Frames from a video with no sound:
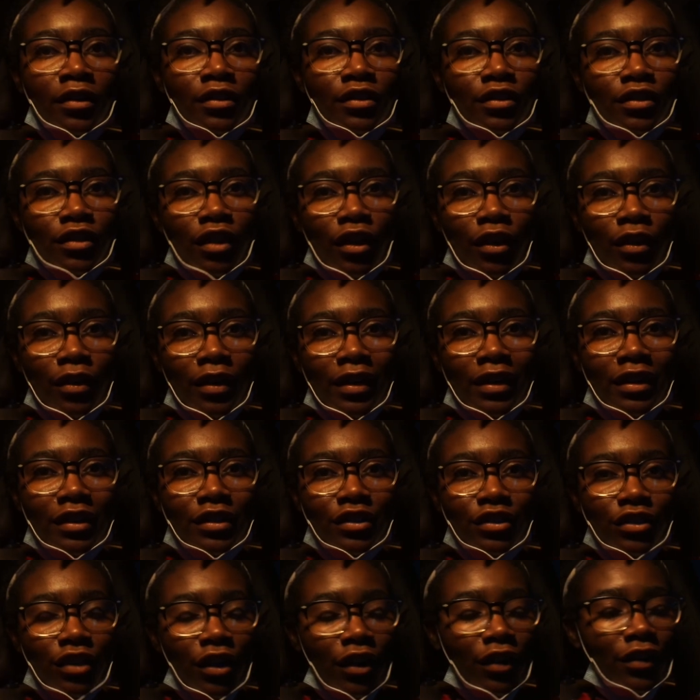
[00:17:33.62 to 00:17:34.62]
So it
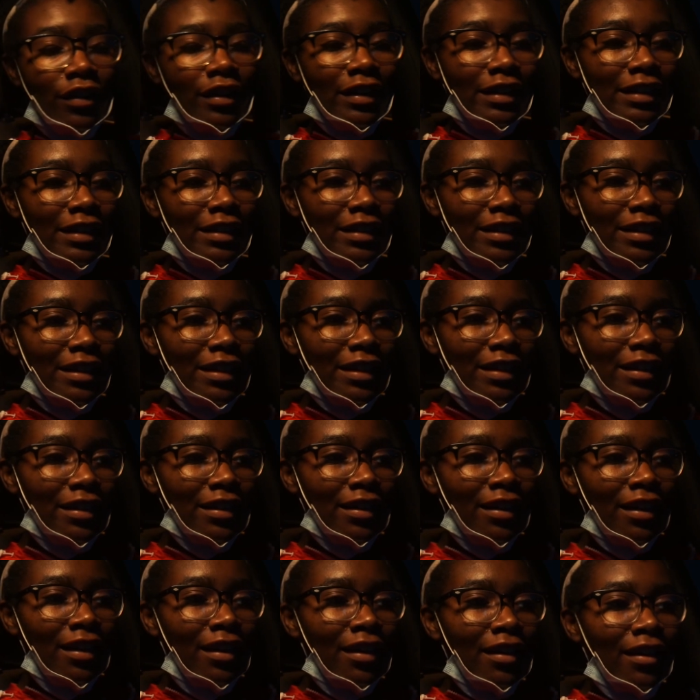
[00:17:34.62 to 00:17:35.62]
is
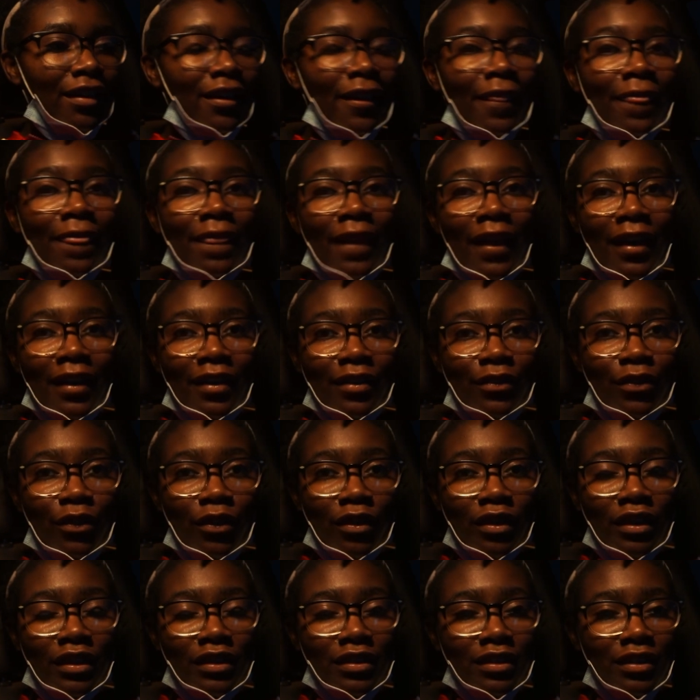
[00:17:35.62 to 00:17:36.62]
currently
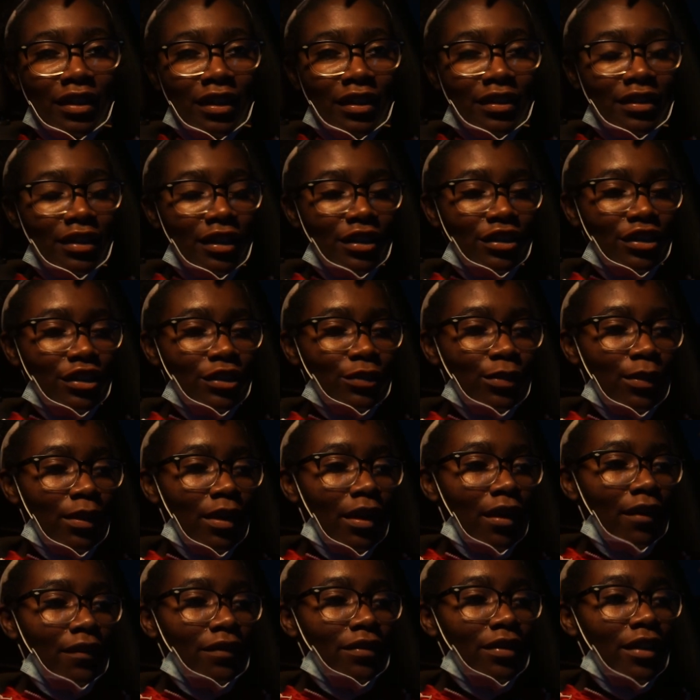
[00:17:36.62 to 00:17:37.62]
9:46. I just
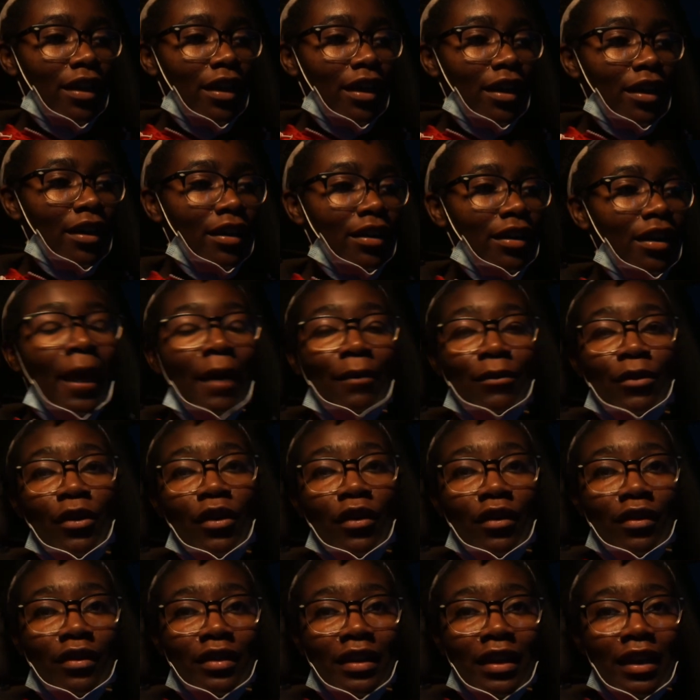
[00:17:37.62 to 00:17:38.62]
went offline. I'm
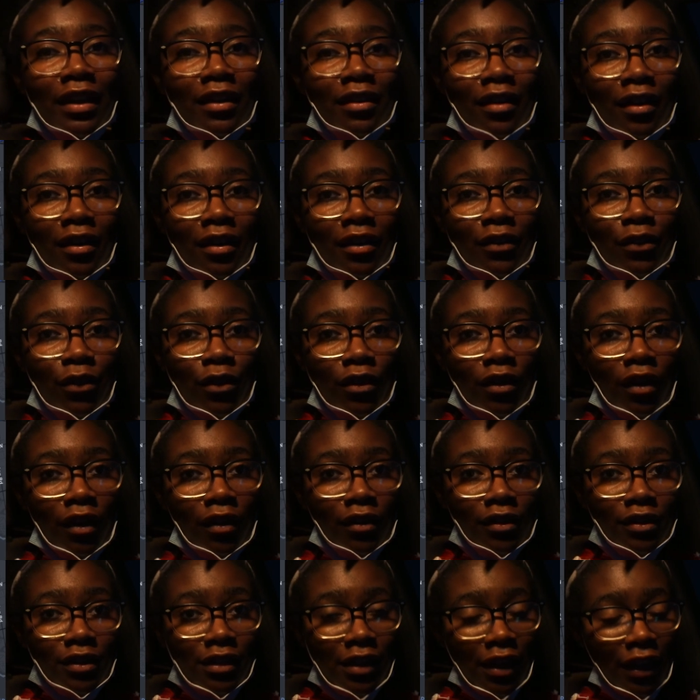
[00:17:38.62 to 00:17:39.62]
currently at
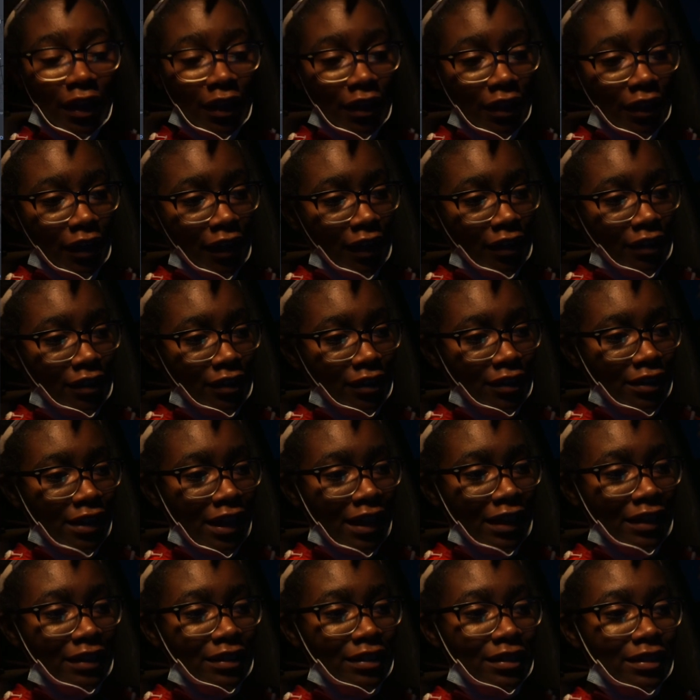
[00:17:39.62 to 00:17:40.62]

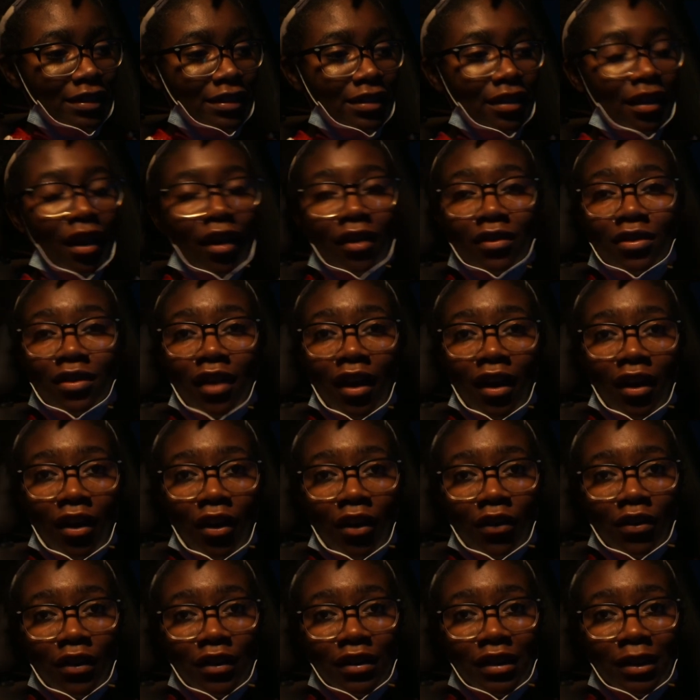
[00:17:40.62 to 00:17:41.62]
$94.88. Not
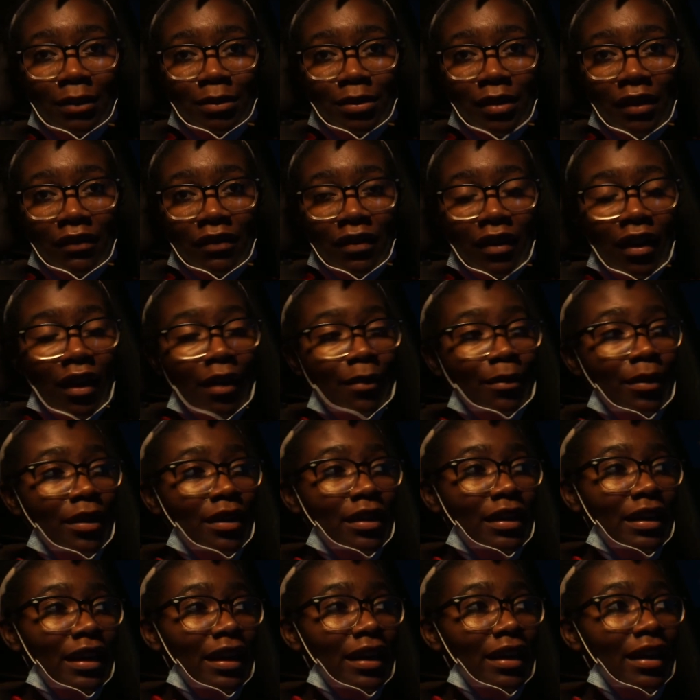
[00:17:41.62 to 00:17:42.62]
all the tips have come
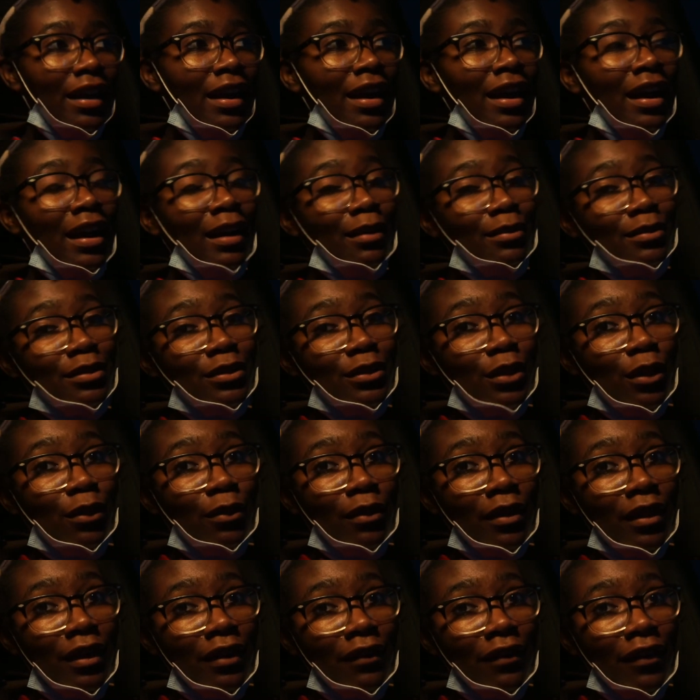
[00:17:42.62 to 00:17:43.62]
in yet. I'm still
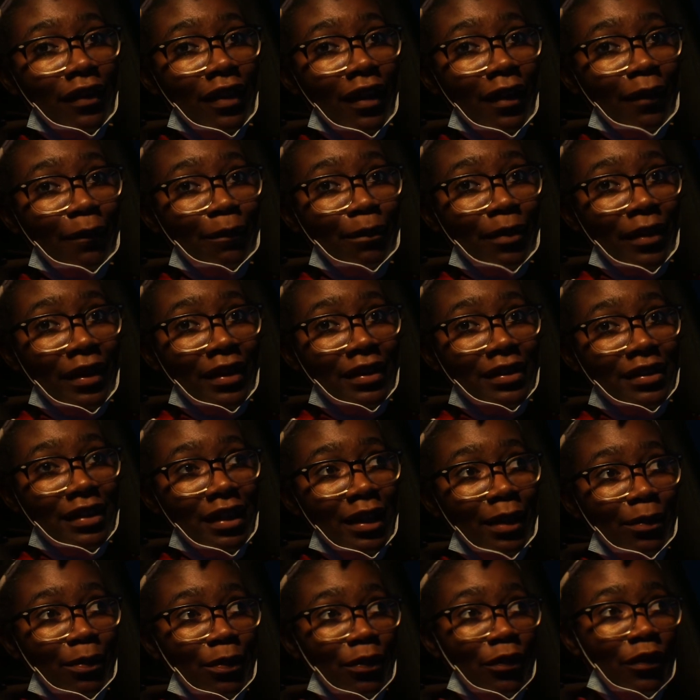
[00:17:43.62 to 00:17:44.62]
waiting for that big
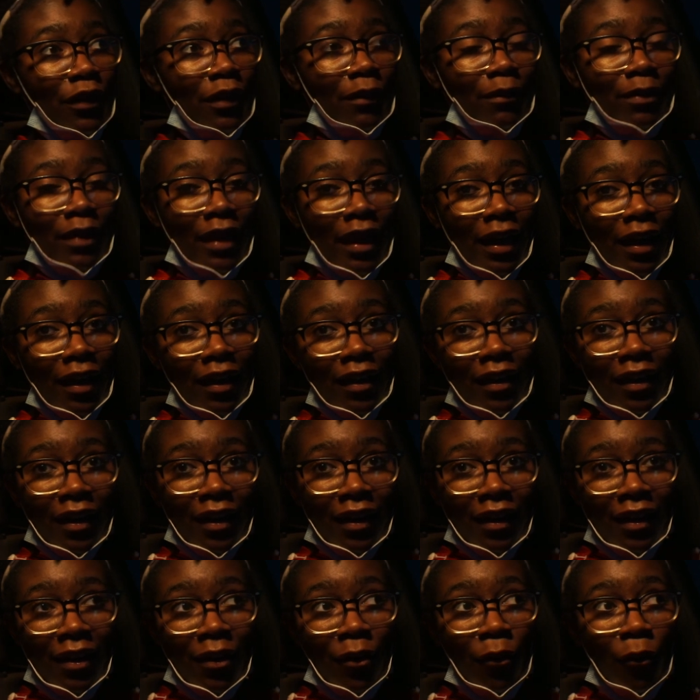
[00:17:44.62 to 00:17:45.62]
tip from that
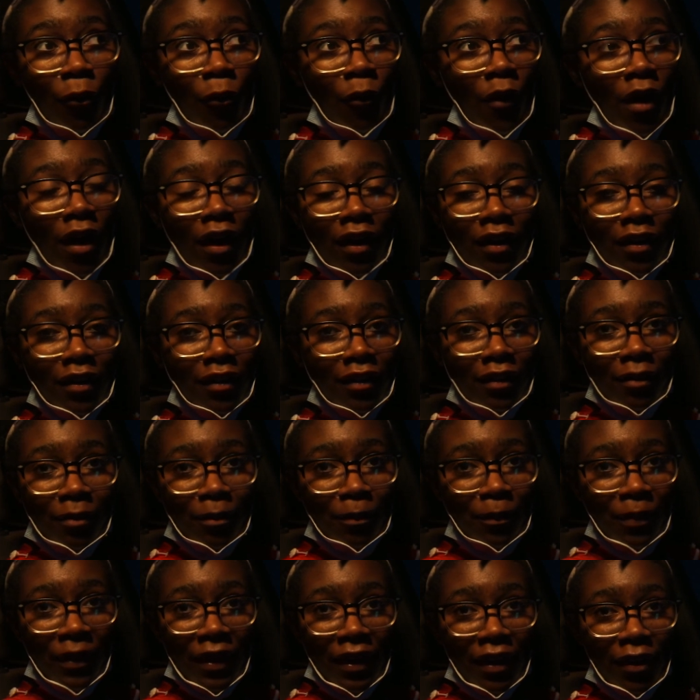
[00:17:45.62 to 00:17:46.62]

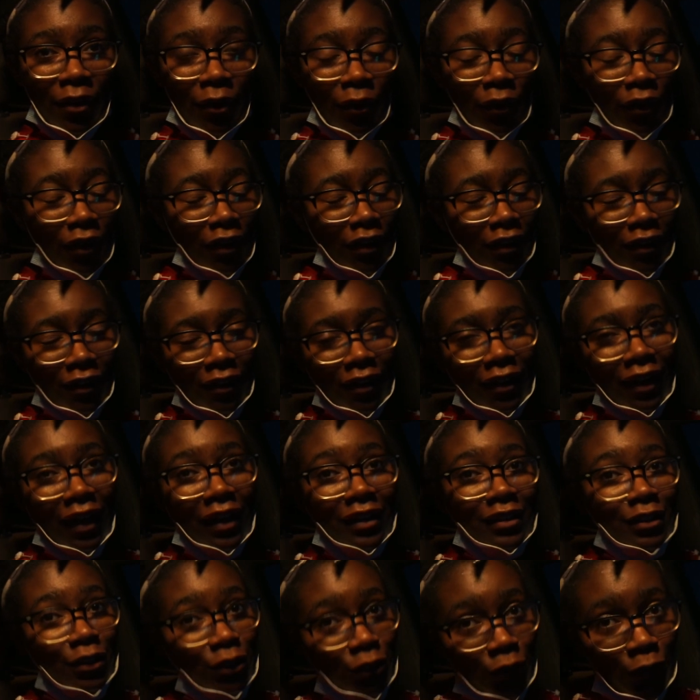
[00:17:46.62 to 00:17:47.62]
one big order,
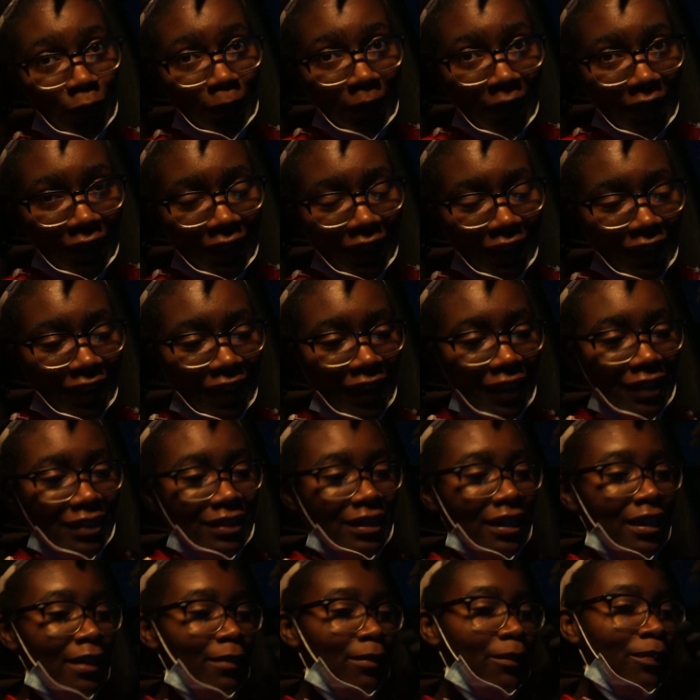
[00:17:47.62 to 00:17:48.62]
assuming that they
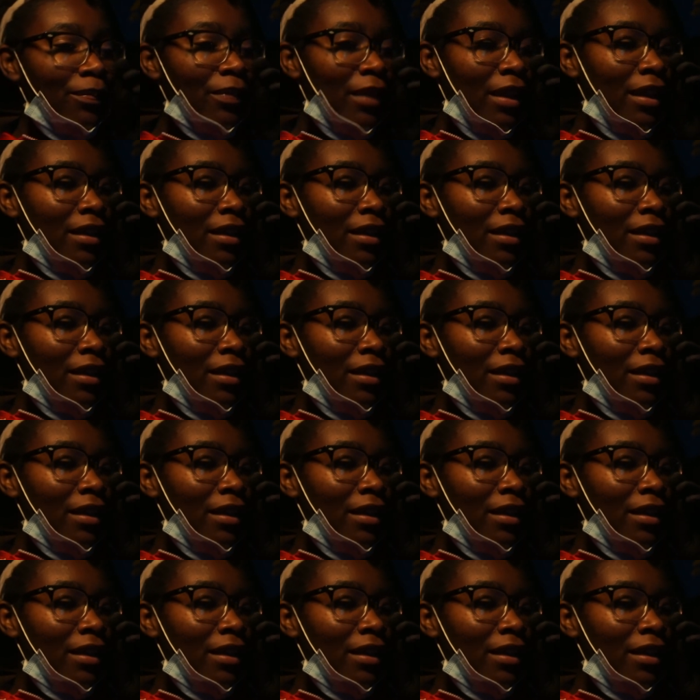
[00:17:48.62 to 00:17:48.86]
tip.